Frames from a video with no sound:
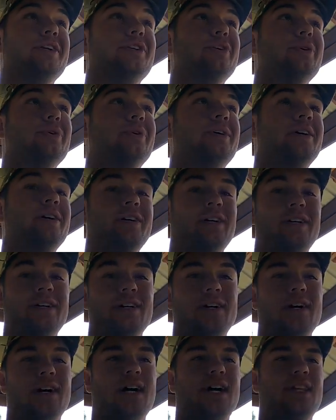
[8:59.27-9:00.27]
gonna do.
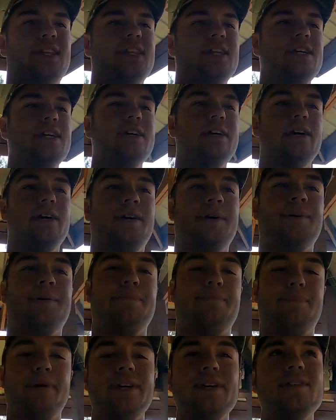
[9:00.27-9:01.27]
I think
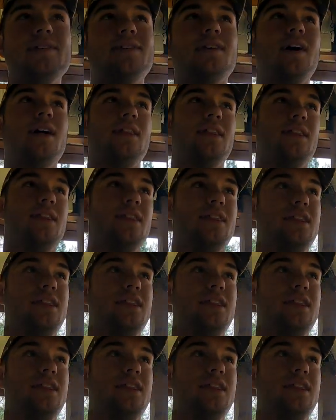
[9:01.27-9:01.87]
based on